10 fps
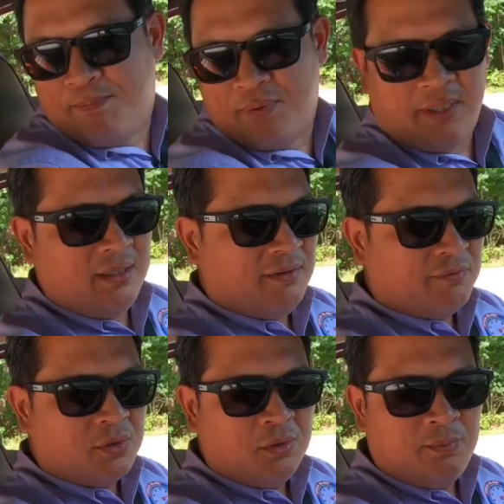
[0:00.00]
plenty of
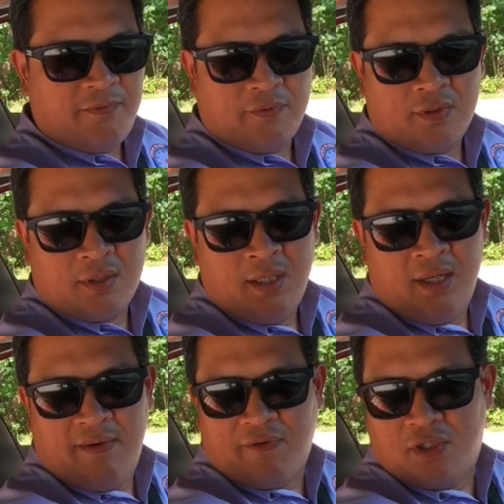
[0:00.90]
room for
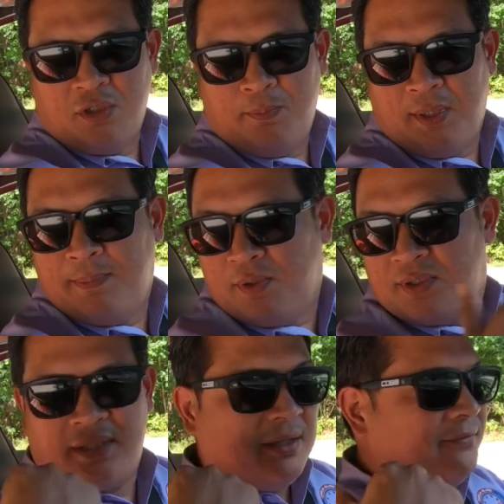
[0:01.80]
2 people,
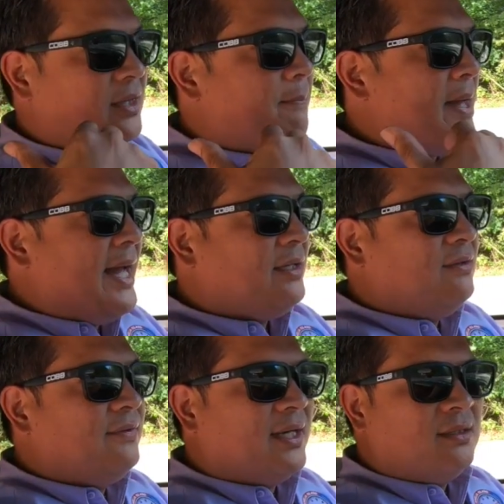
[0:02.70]
stuff in the back.
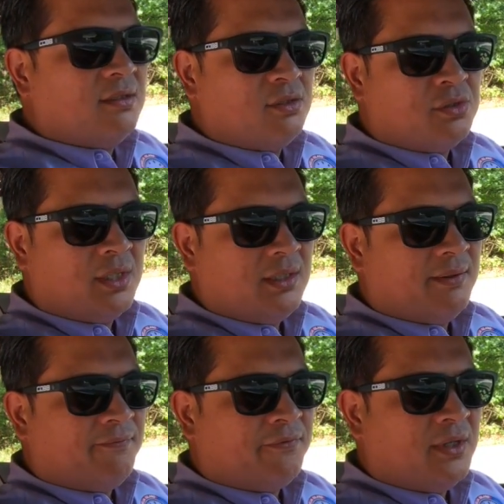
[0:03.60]
You've got the trunk
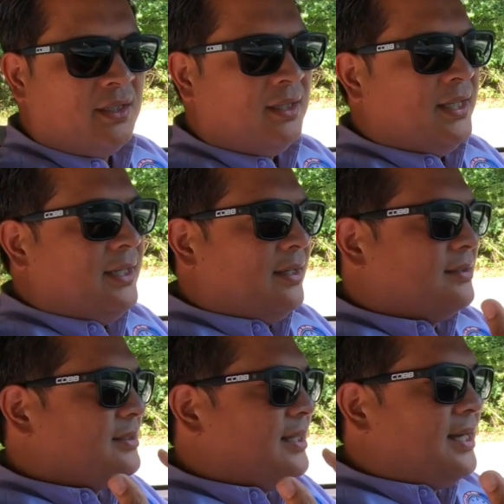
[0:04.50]
up front.
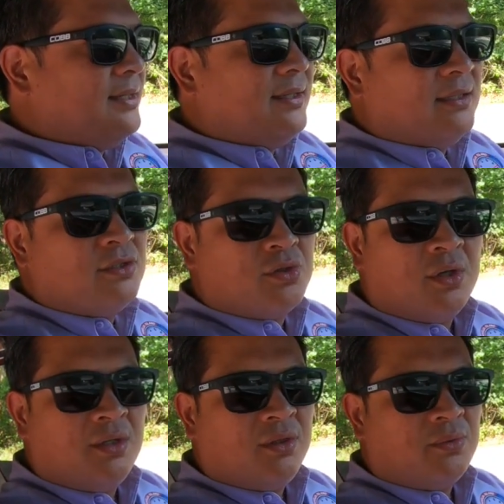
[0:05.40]
It's got a
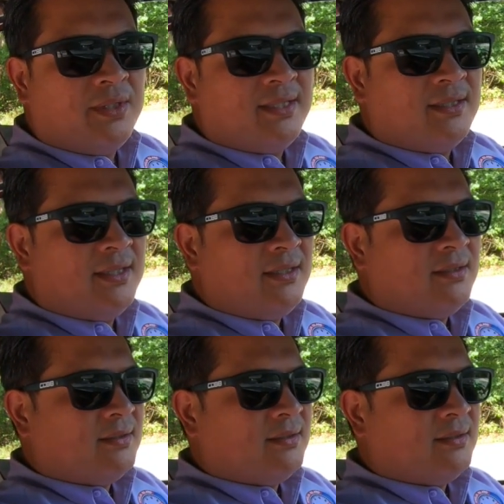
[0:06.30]
strong 3.6.